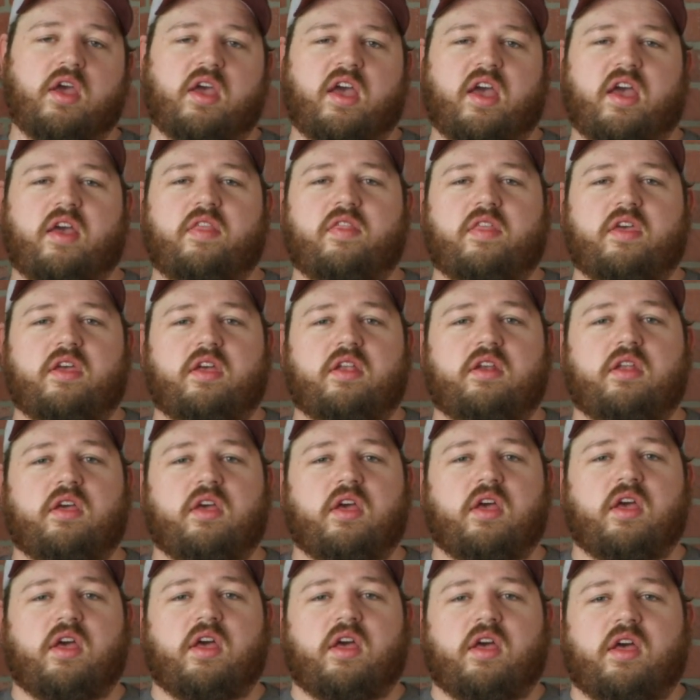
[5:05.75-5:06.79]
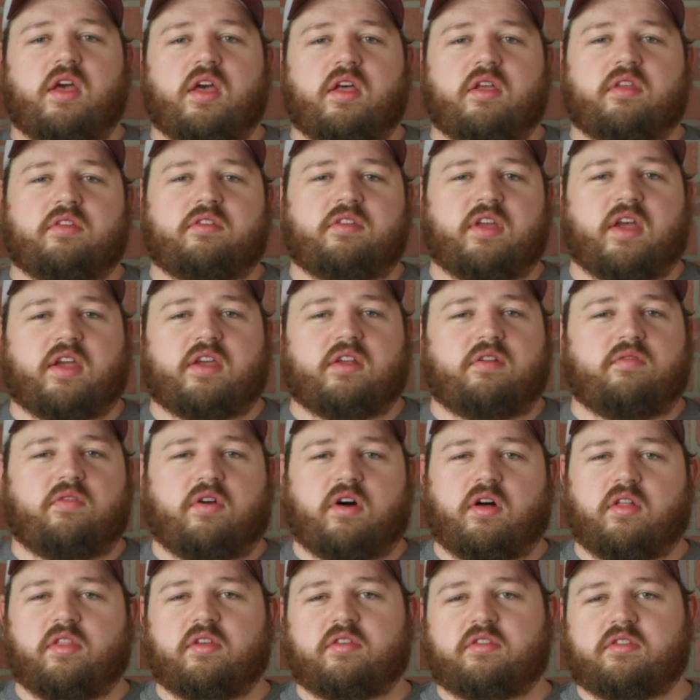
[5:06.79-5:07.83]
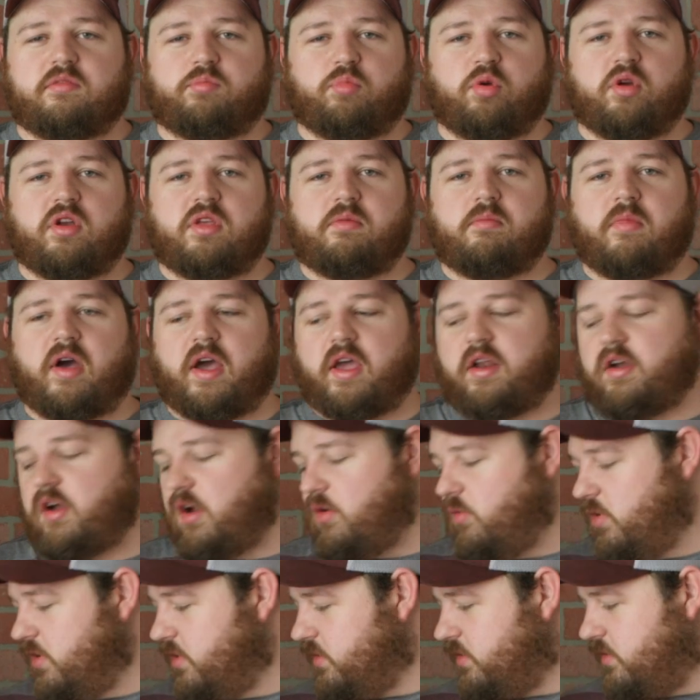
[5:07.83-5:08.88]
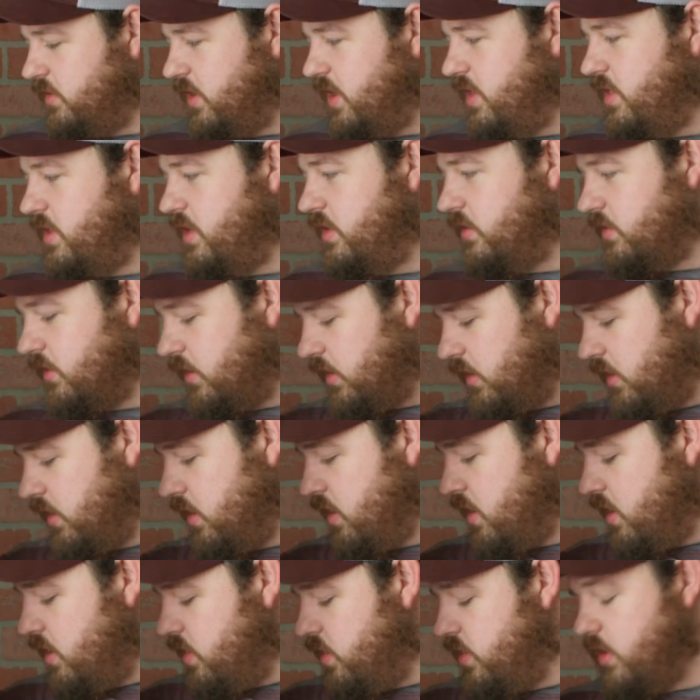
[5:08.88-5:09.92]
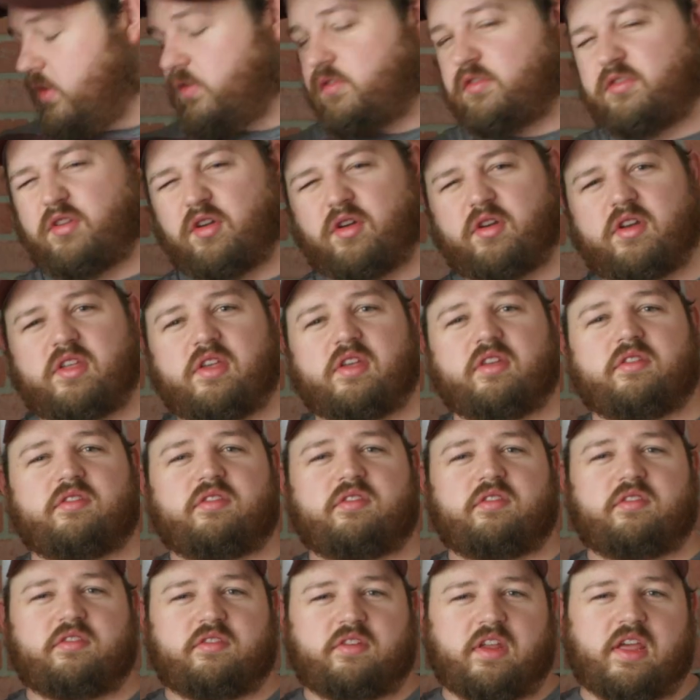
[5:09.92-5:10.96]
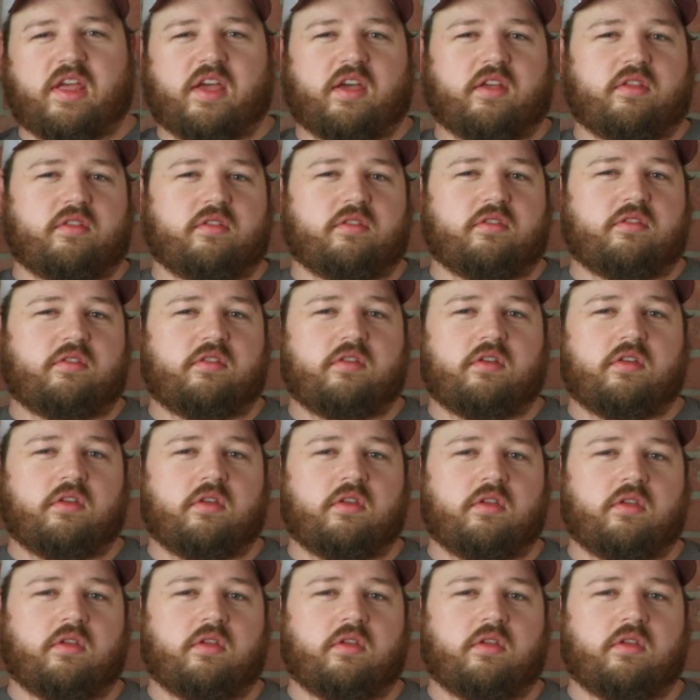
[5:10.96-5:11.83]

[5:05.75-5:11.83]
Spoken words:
And then second of all, and this is pretty minor, I wouldn't say these are the sturdiest stands